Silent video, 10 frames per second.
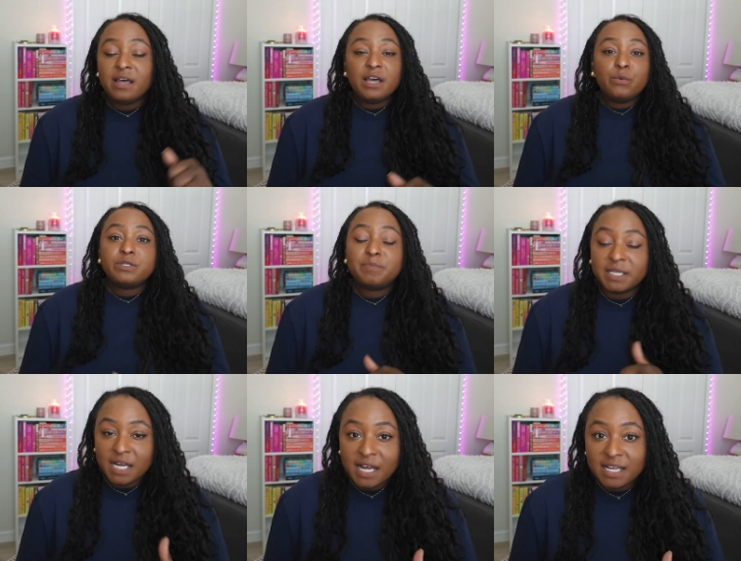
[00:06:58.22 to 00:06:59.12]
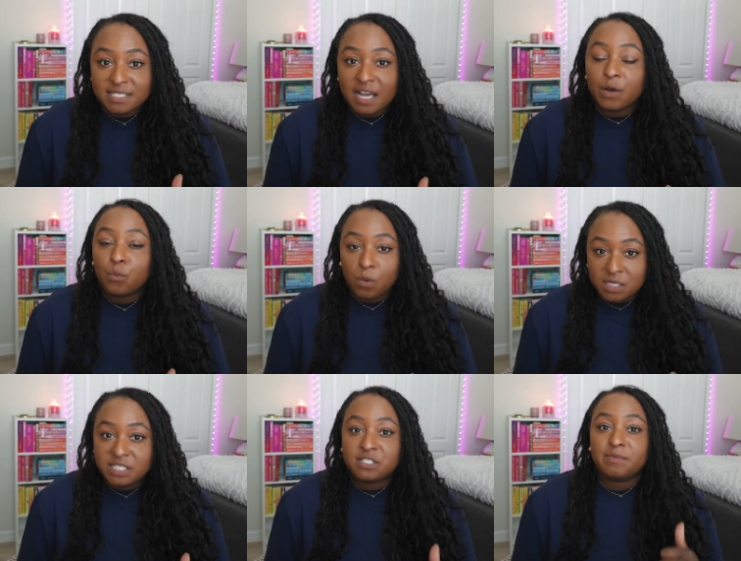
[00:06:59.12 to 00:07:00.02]
was because I
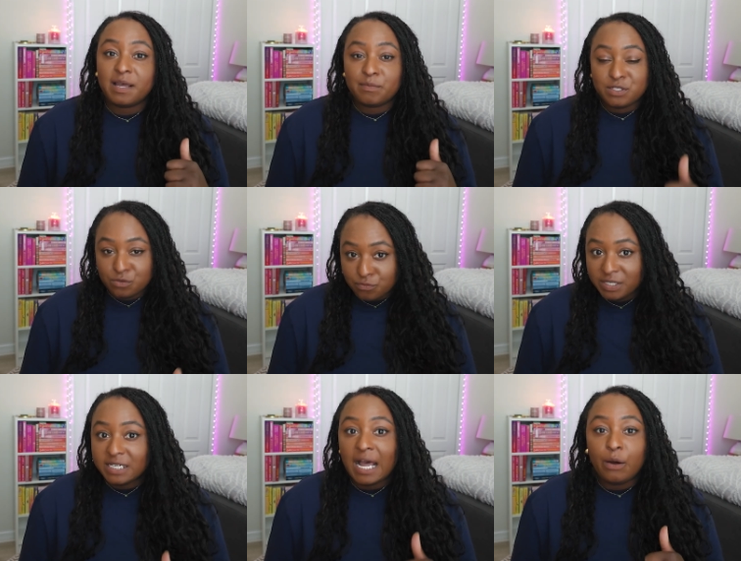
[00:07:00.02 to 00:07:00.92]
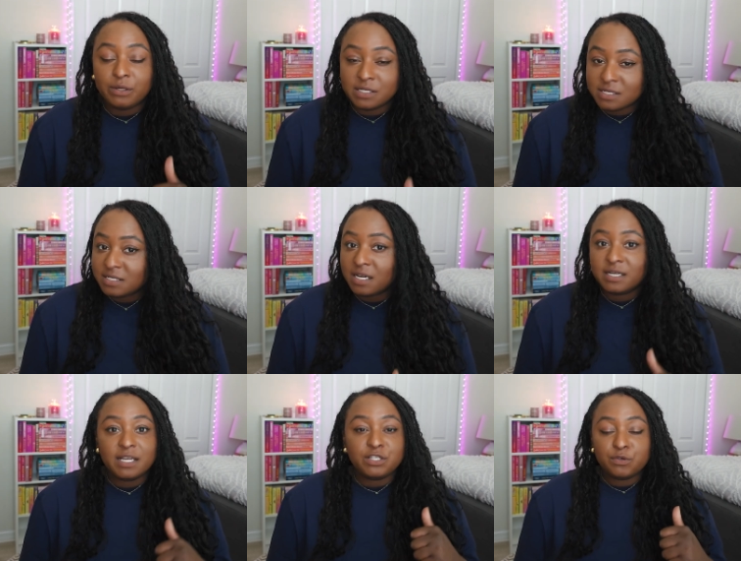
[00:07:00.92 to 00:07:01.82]
wanted to be able to read out in the sun
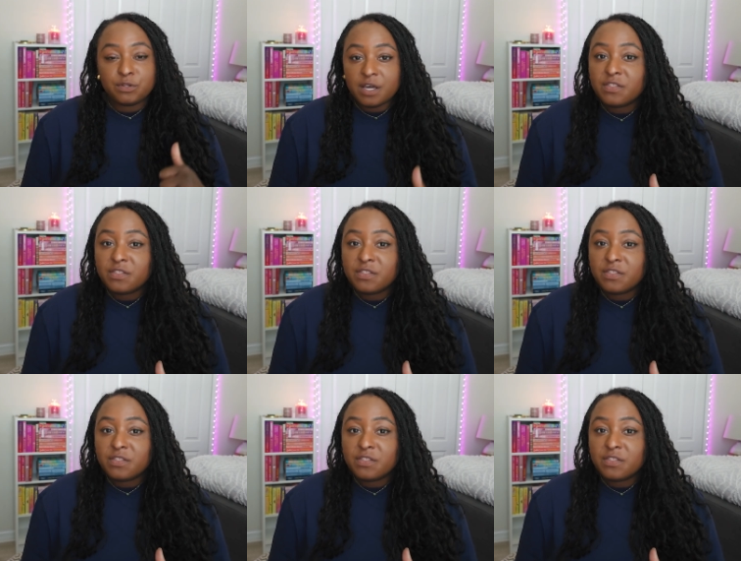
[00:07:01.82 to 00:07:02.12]
and do all the other